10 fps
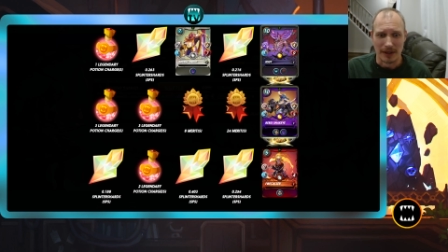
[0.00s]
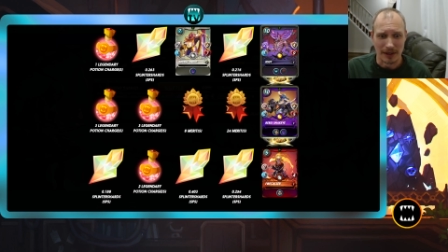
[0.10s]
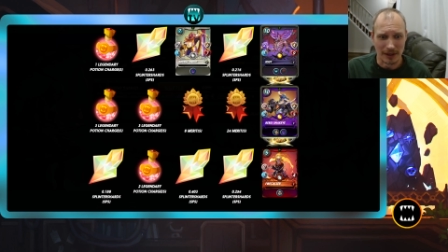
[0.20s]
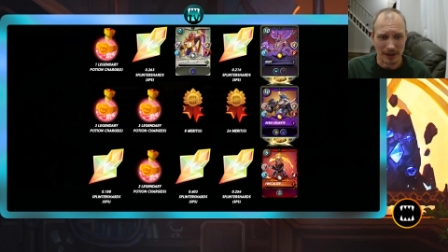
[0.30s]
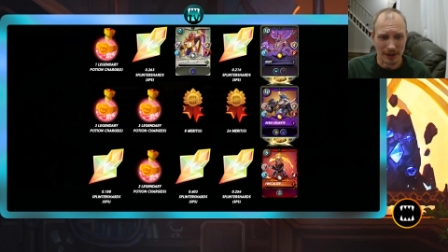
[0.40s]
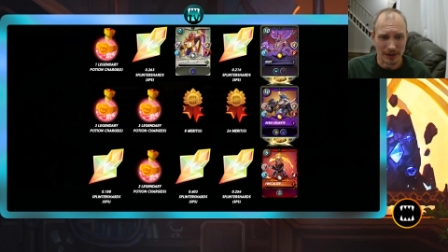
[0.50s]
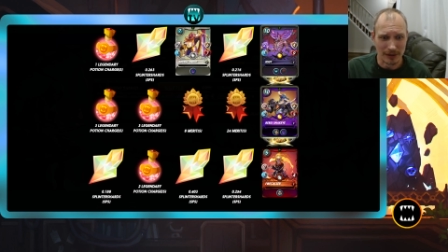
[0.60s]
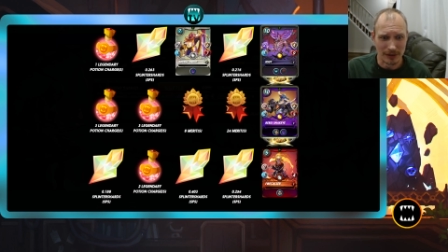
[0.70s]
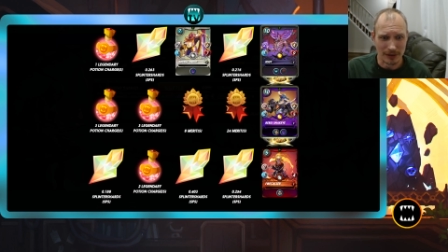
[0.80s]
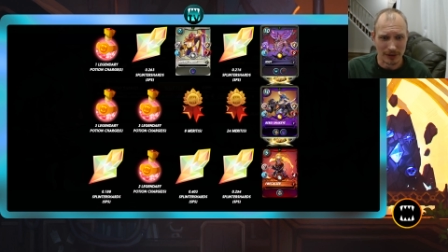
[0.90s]
Uh,
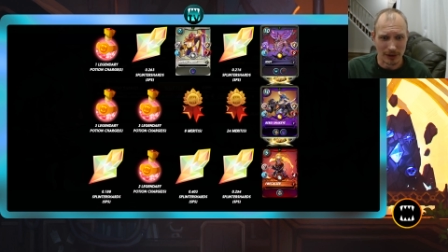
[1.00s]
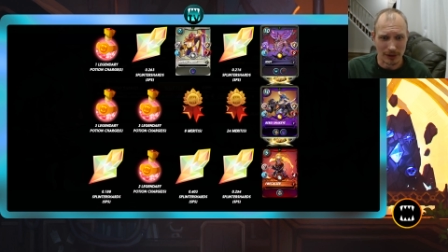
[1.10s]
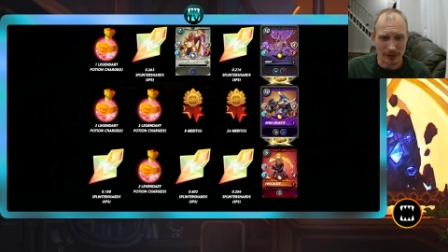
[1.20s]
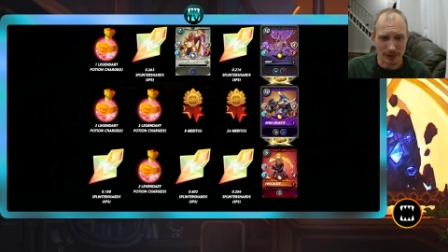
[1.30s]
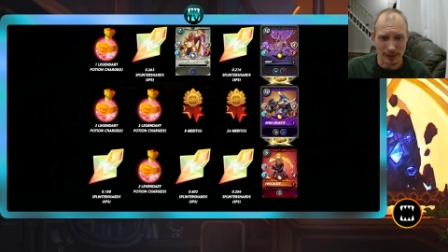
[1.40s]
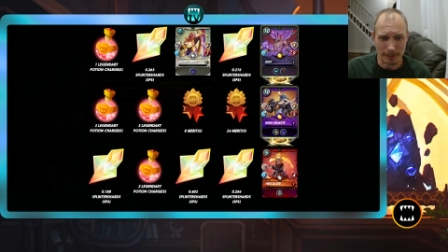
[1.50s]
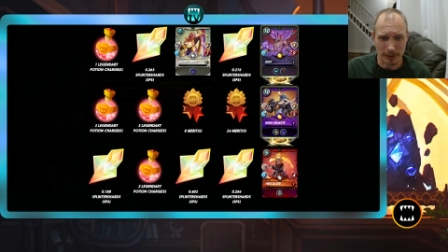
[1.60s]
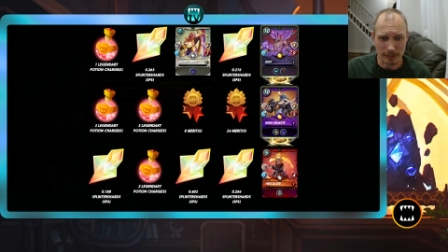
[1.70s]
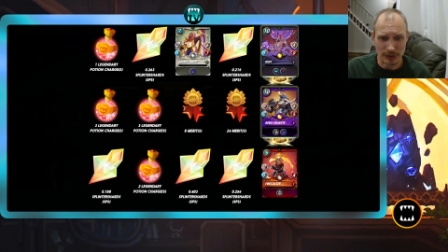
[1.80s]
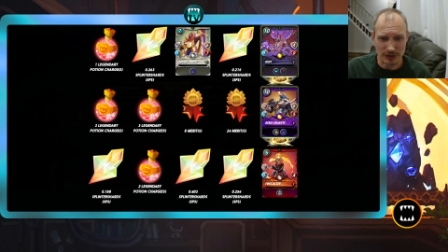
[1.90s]
audio
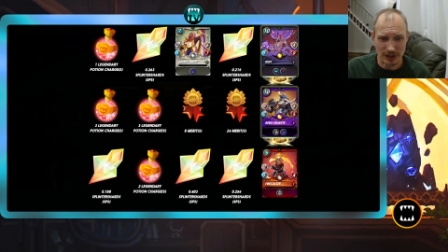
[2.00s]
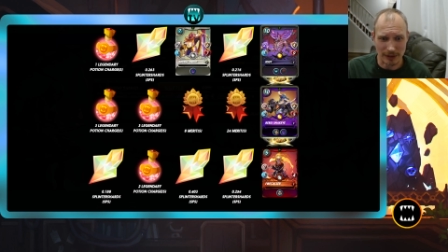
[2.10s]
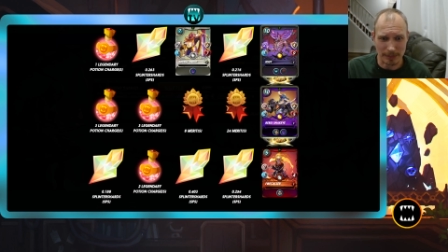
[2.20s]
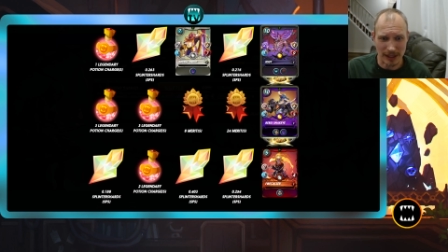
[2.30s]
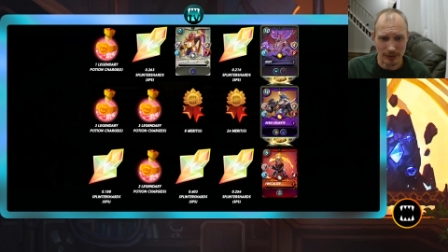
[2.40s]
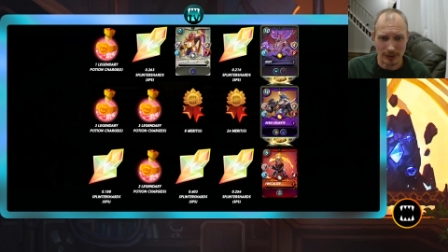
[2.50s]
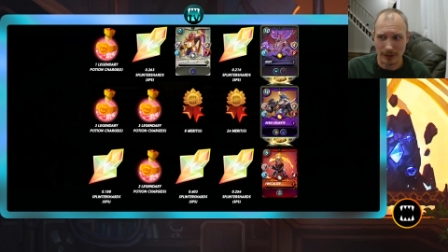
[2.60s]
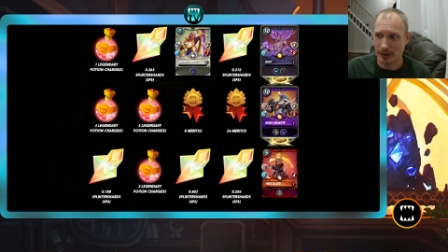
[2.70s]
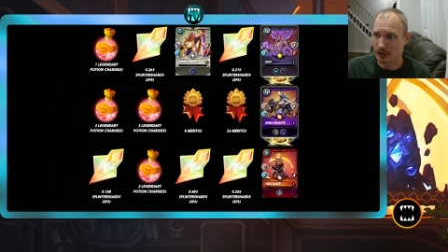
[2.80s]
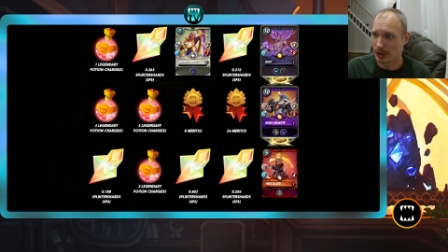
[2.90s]
open, music in the
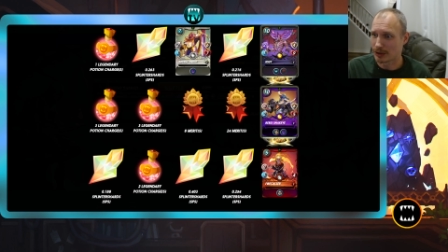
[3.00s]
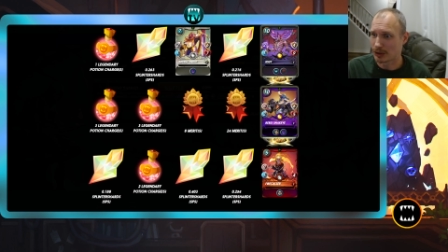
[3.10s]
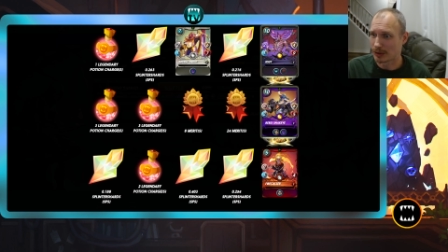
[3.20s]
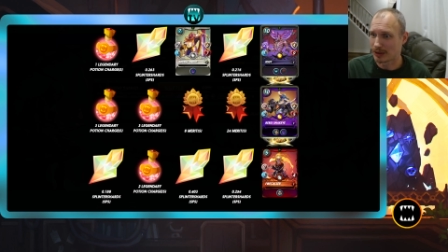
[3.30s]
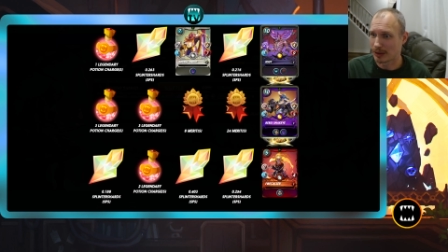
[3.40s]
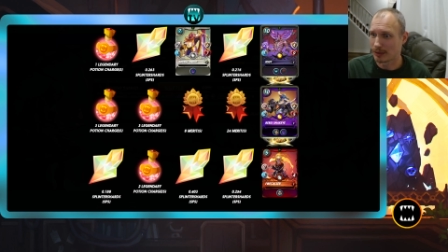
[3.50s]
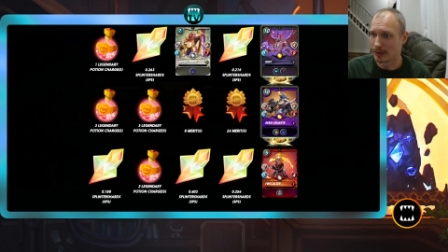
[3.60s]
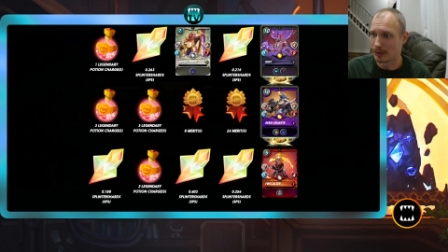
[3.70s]
background. I'll try and turn it down.